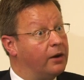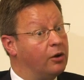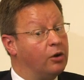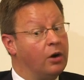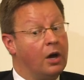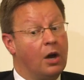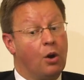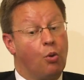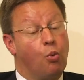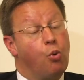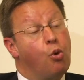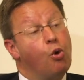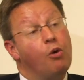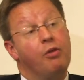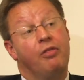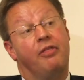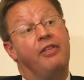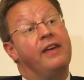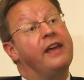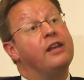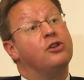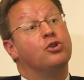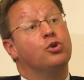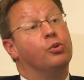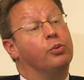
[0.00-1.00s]
know, what
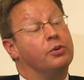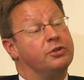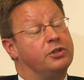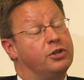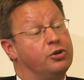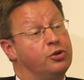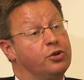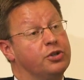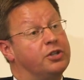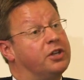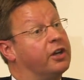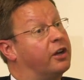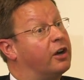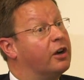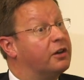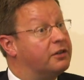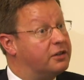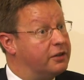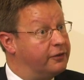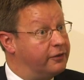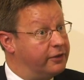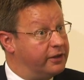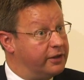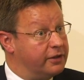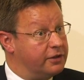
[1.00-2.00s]
they don't want to do is to cut
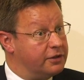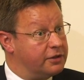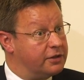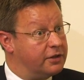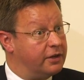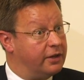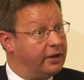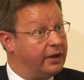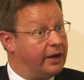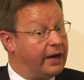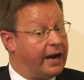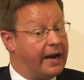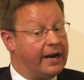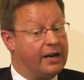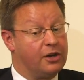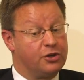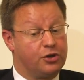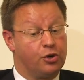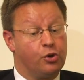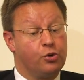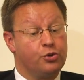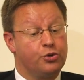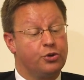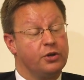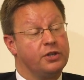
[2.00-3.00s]
dividends. And it's
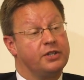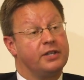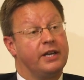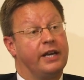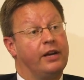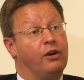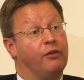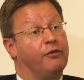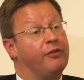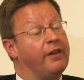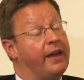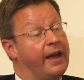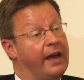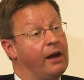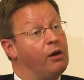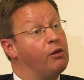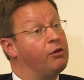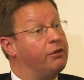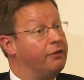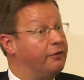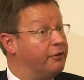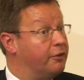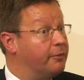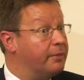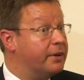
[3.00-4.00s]
also a sign of the health
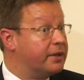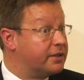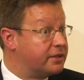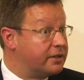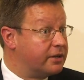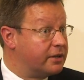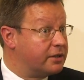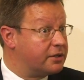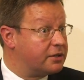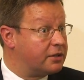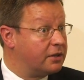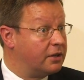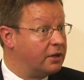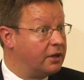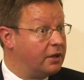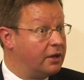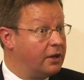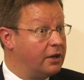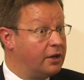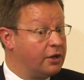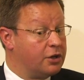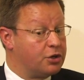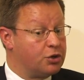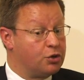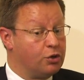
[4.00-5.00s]
of the business.
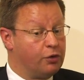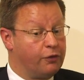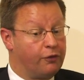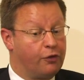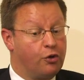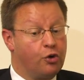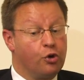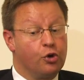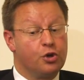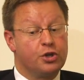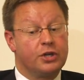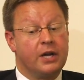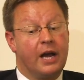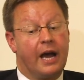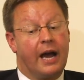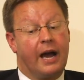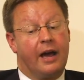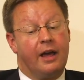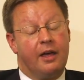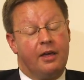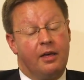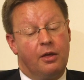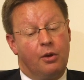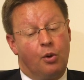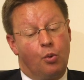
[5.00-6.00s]
So of course,
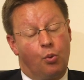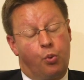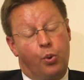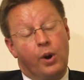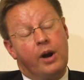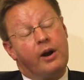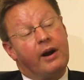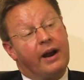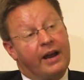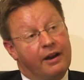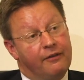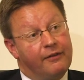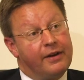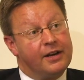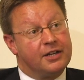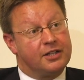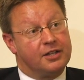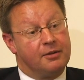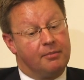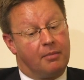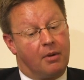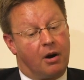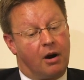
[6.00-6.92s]
where I invest in the